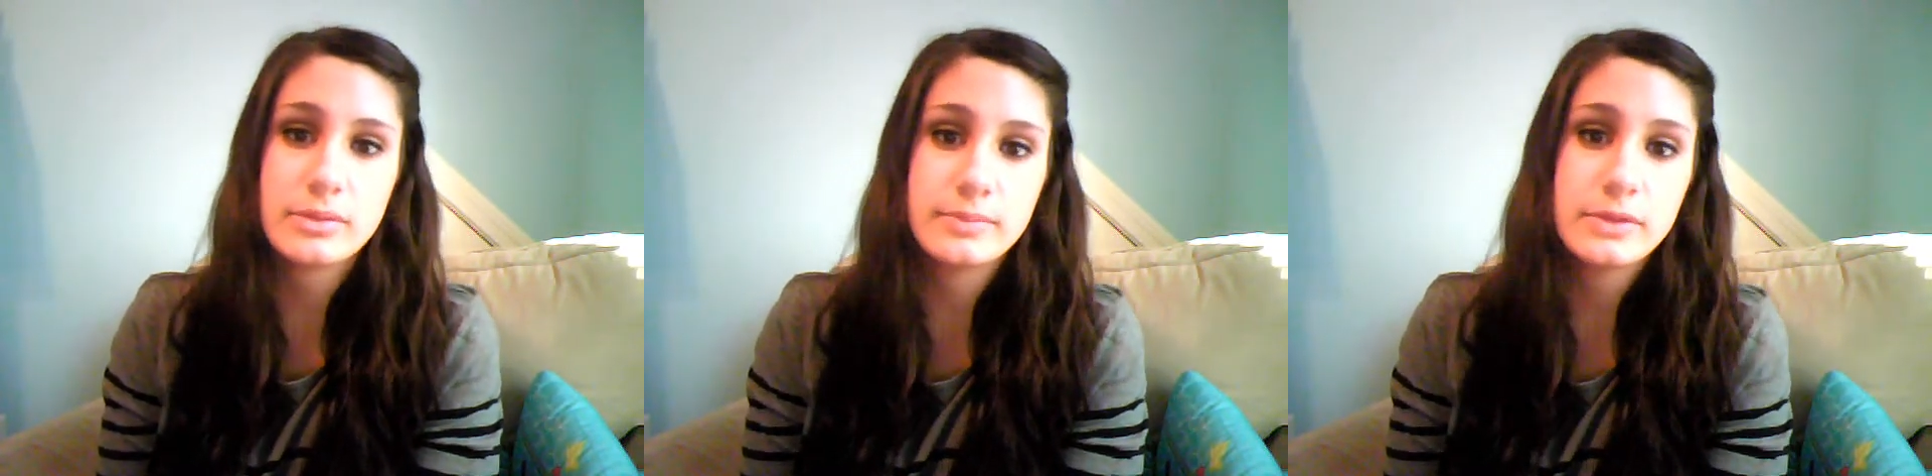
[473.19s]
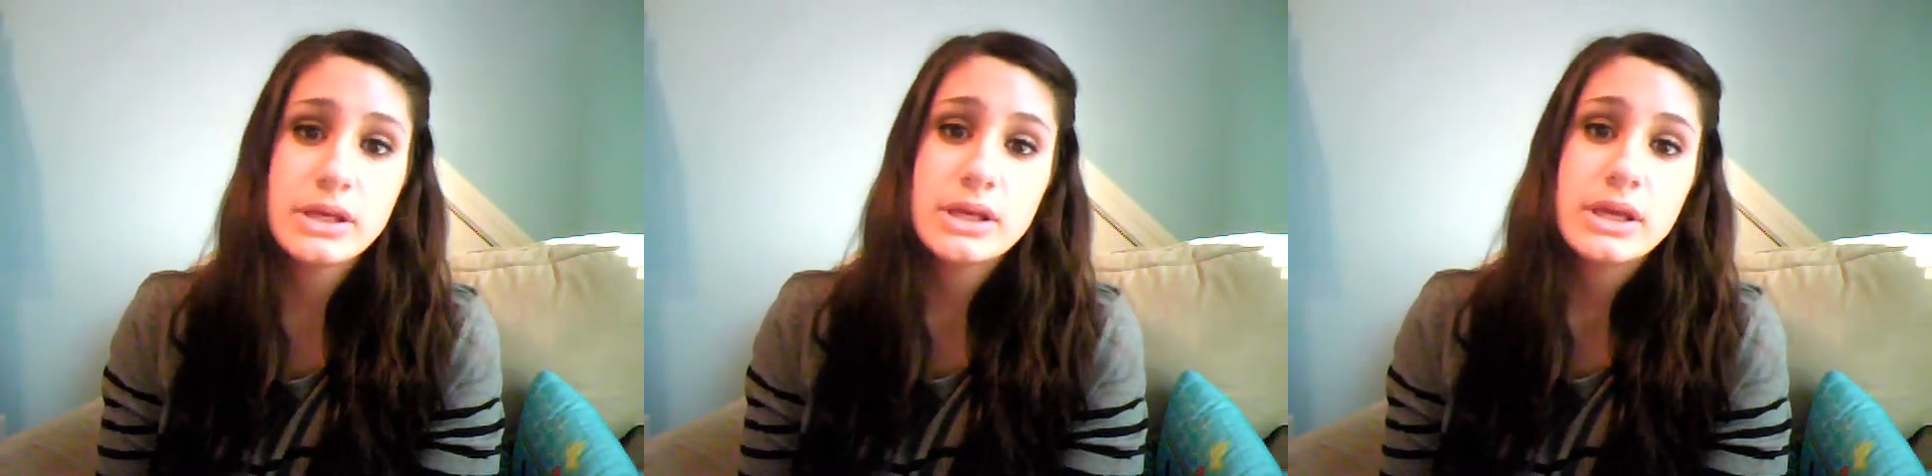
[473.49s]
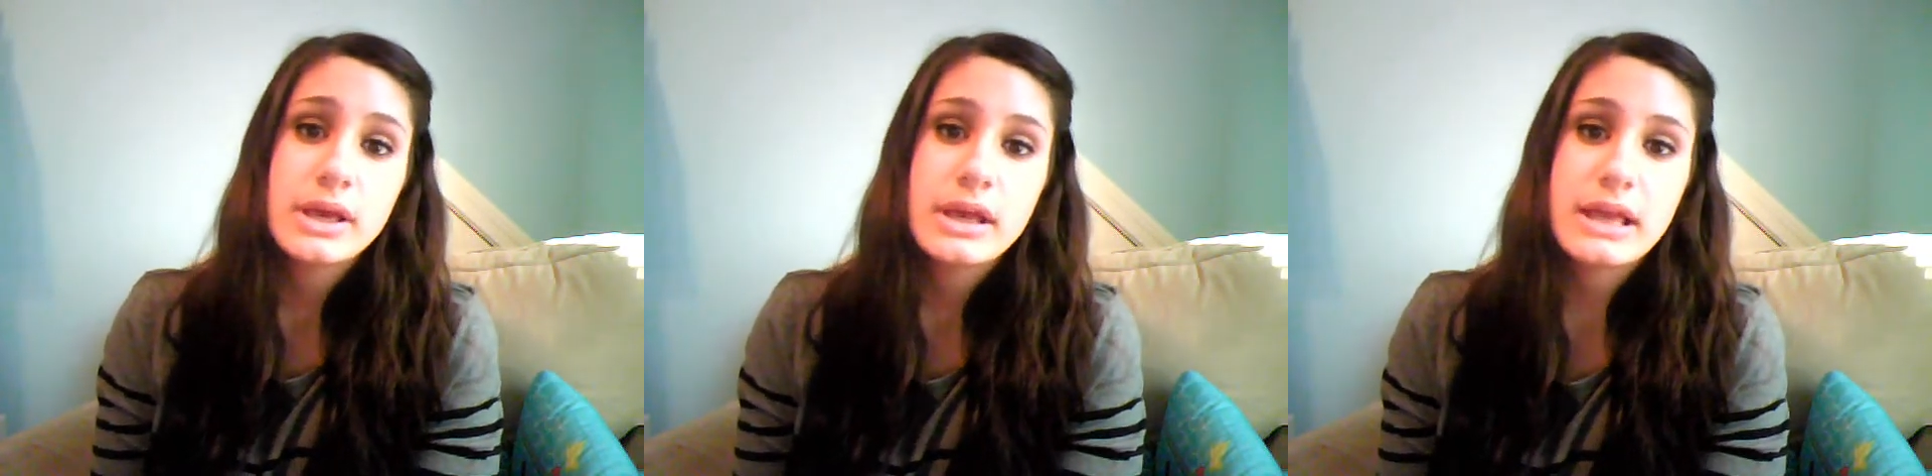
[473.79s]
and
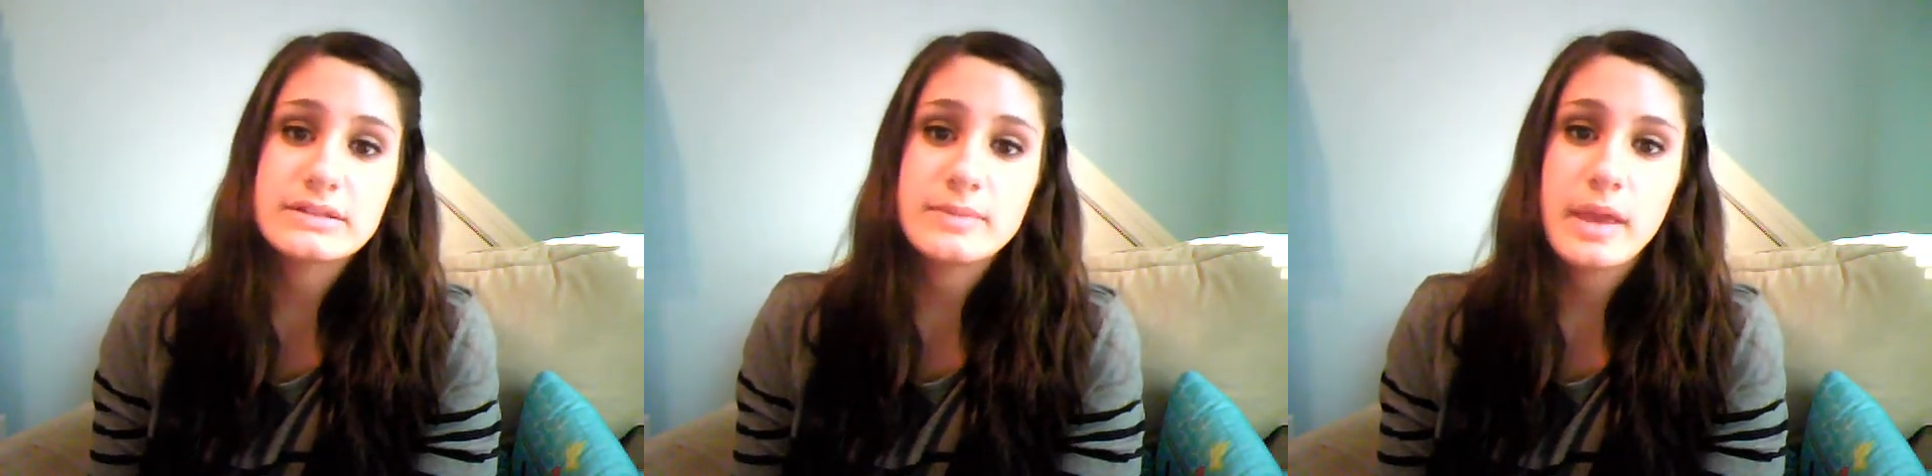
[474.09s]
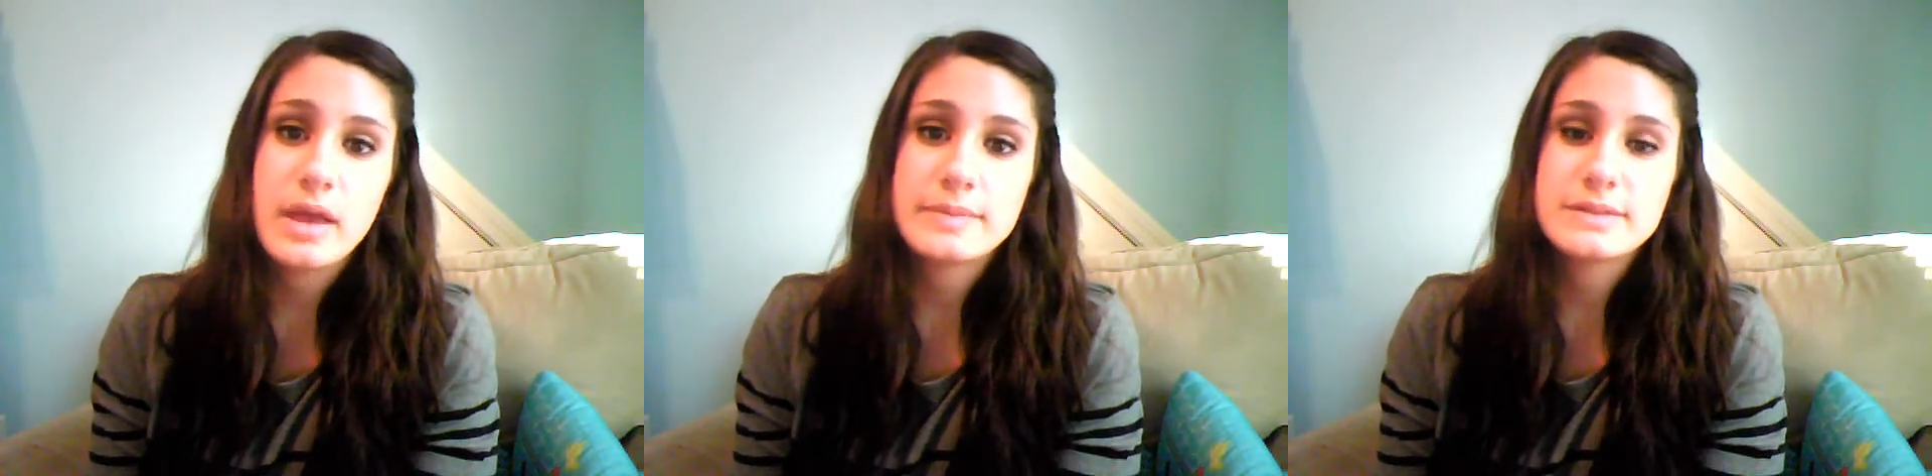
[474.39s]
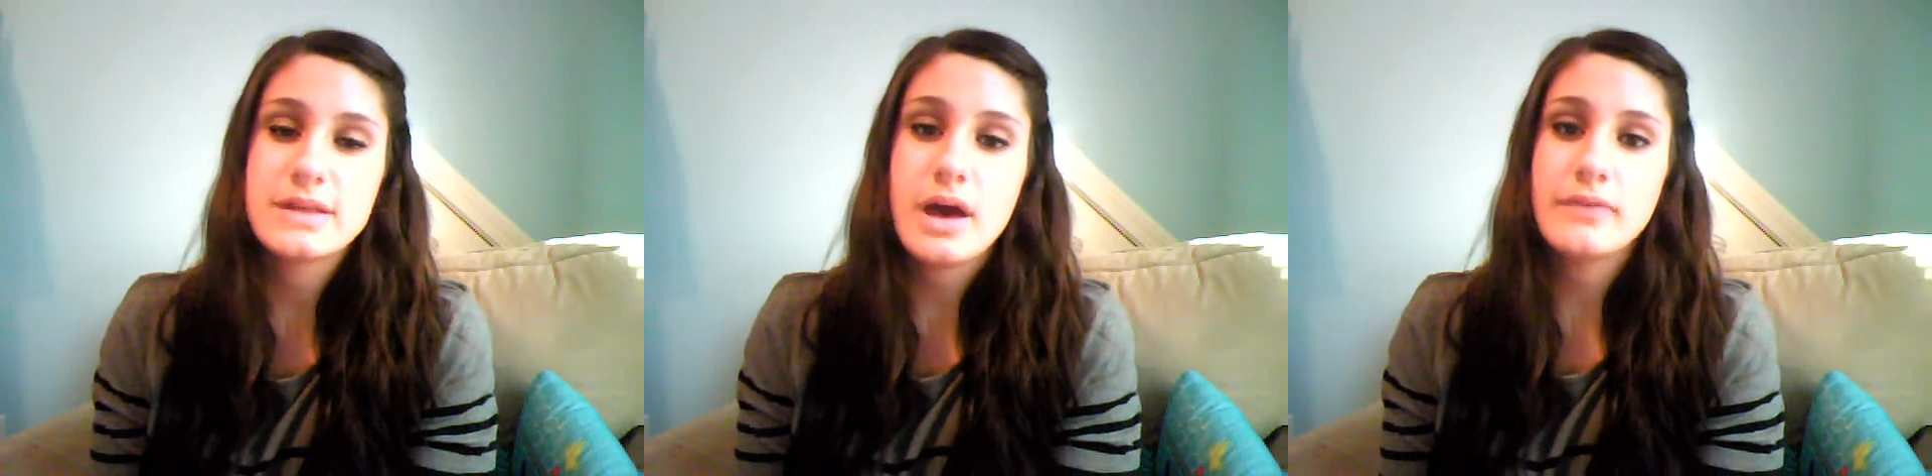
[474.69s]
get some makeup
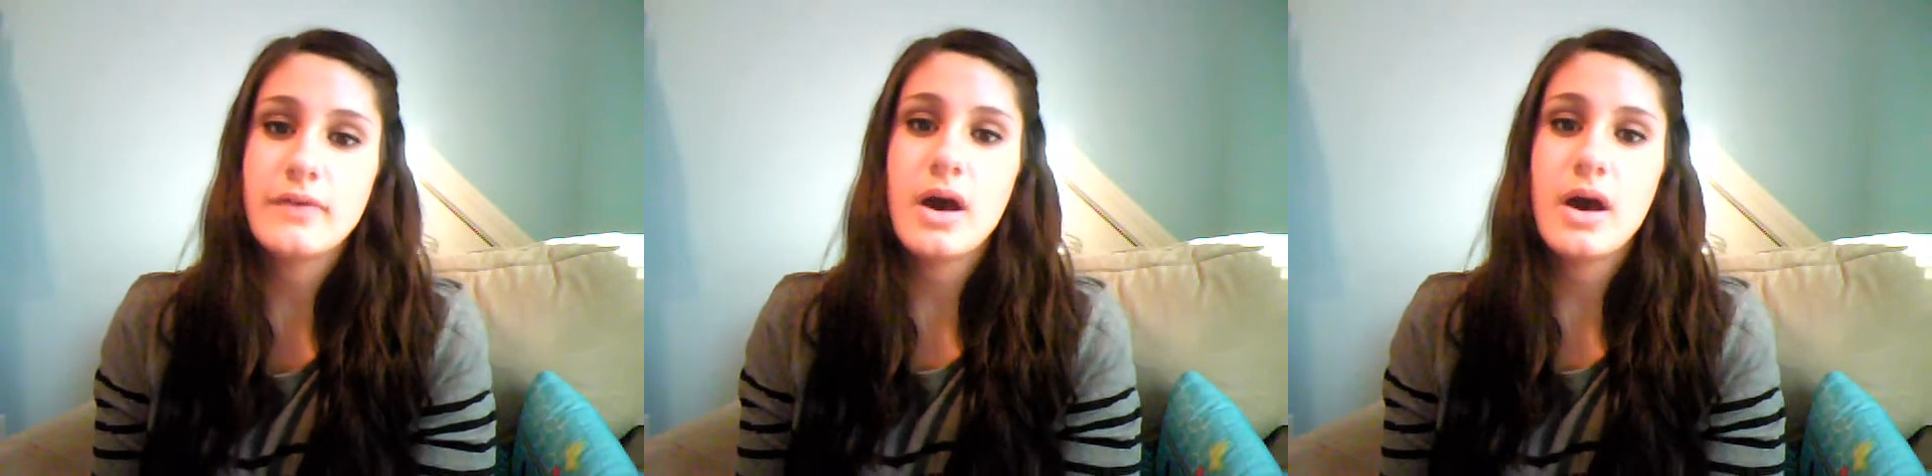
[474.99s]
and stuff.